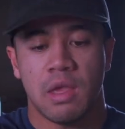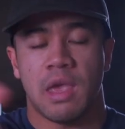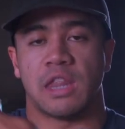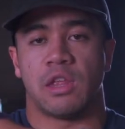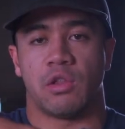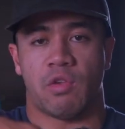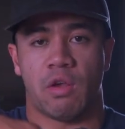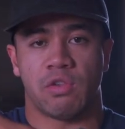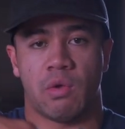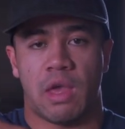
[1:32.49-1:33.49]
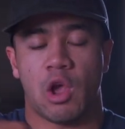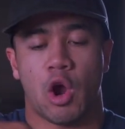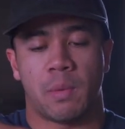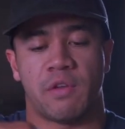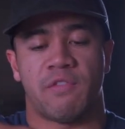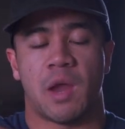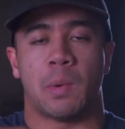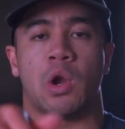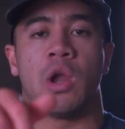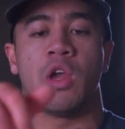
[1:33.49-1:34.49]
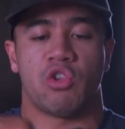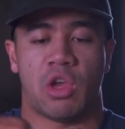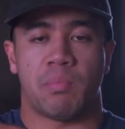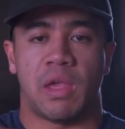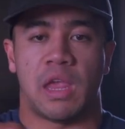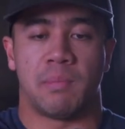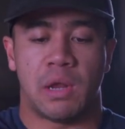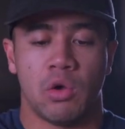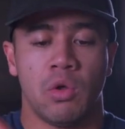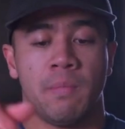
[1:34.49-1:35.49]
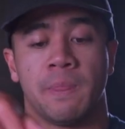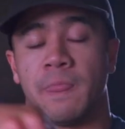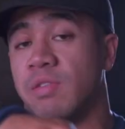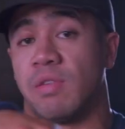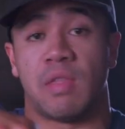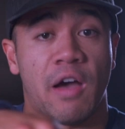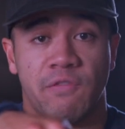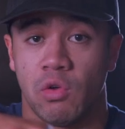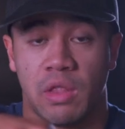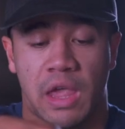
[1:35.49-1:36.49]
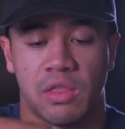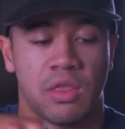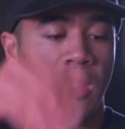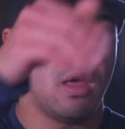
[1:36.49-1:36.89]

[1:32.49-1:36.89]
And then there's also a carbon fiber shank plate in the middle. This is not full length.